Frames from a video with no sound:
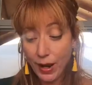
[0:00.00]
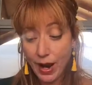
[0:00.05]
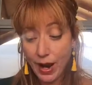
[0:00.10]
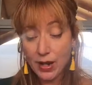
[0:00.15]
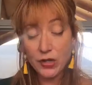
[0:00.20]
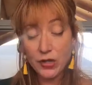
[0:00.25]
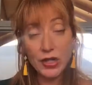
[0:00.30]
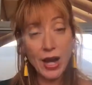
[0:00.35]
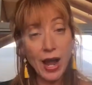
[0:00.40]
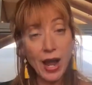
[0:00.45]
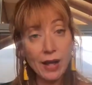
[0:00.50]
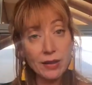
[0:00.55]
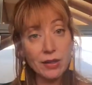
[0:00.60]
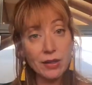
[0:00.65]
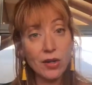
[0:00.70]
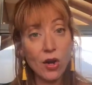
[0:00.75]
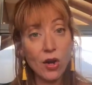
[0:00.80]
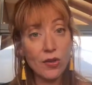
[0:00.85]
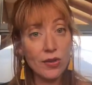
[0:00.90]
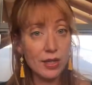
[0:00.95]
but she
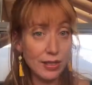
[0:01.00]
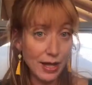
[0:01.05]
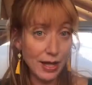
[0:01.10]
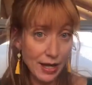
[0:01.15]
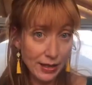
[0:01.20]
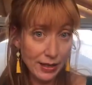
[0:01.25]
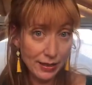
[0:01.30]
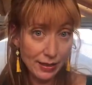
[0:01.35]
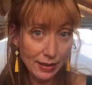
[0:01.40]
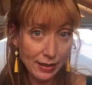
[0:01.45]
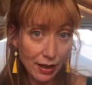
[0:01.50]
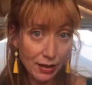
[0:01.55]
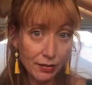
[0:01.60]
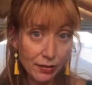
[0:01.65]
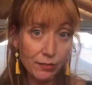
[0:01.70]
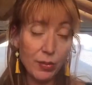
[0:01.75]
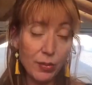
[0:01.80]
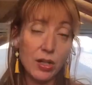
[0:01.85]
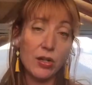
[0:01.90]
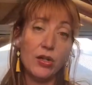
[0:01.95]
hadn't gotten the test
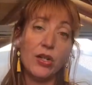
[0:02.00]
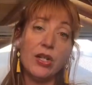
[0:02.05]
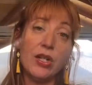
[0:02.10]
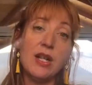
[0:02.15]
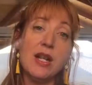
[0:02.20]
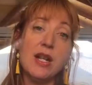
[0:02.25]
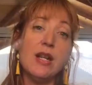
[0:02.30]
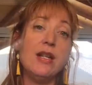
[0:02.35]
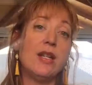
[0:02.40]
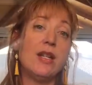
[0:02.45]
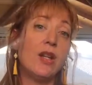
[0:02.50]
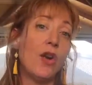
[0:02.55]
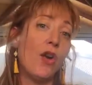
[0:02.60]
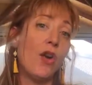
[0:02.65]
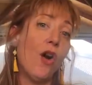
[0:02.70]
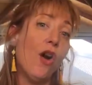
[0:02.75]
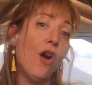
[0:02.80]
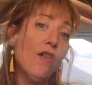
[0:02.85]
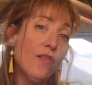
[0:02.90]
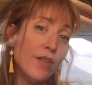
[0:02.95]
done because she needed to
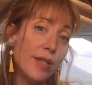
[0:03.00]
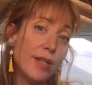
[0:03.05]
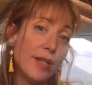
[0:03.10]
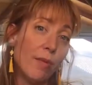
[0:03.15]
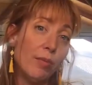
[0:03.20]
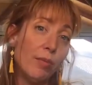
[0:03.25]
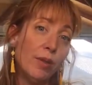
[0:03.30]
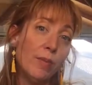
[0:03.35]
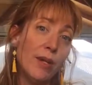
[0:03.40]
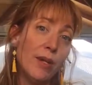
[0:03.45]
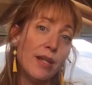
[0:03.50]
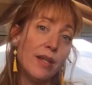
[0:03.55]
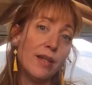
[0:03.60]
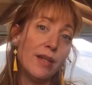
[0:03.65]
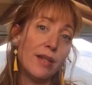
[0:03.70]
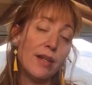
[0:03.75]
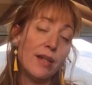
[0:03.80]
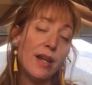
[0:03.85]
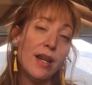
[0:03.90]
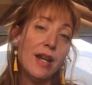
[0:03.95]
go off the
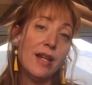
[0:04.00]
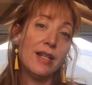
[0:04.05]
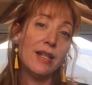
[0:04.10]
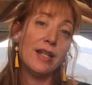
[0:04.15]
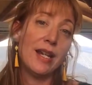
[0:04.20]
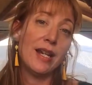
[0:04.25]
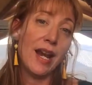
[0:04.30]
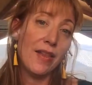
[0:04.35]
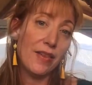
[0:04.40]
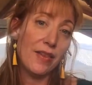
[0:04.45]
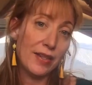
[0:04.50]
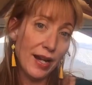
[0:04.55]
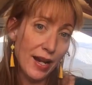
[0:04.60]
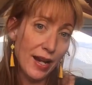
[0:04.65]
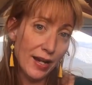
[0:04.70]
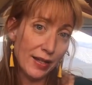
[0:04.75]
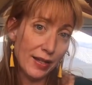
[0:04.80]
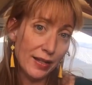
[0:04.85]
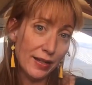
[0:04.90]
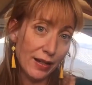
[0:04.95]
supplements to get the
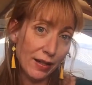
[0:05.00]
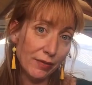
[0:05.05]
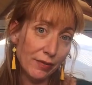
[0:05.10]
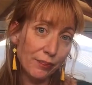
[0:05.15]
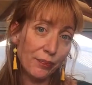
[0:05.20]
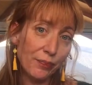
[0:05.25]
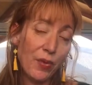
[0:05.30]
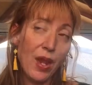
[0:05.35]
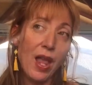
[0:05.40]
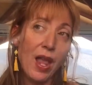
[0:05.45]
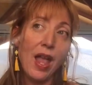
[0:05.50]
test done.